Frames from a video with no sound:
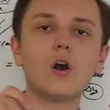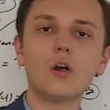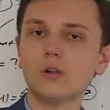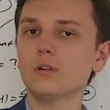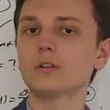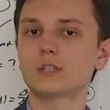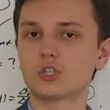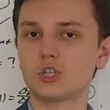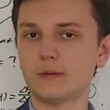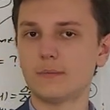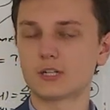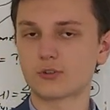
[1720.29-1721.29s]
All the
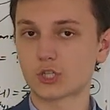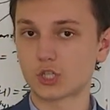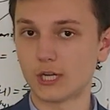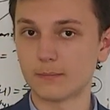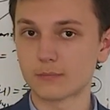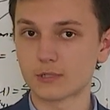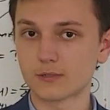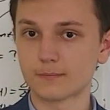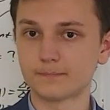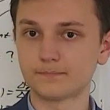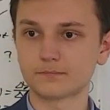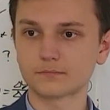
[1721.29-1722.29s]
geometric shapes.
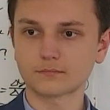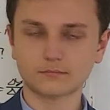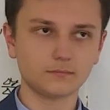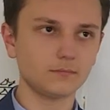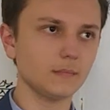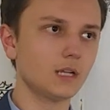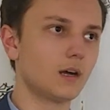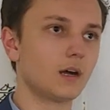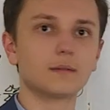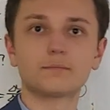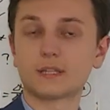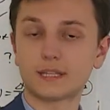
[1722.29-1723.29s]

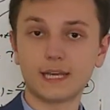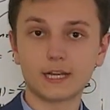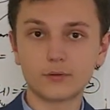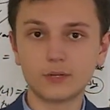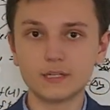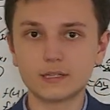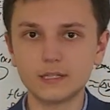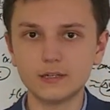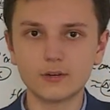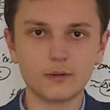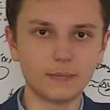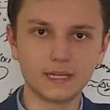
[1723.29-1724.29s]
Uh, Pythagorean
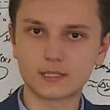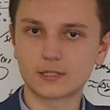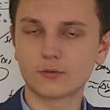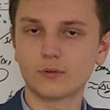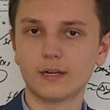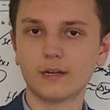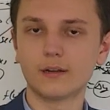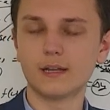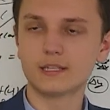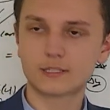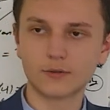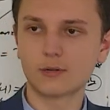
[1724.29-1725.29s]
theorem, a,
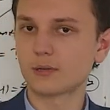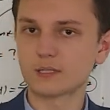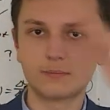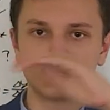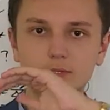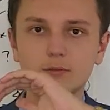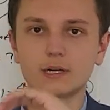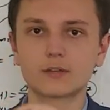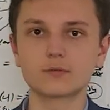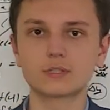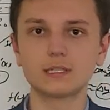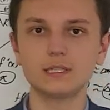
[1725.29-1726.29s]
a squared plus b squared
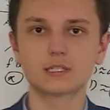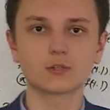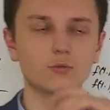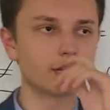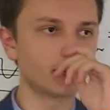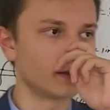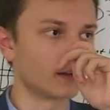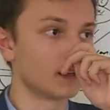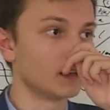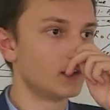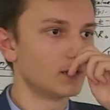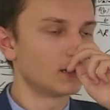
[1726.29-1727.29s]
equals c squared.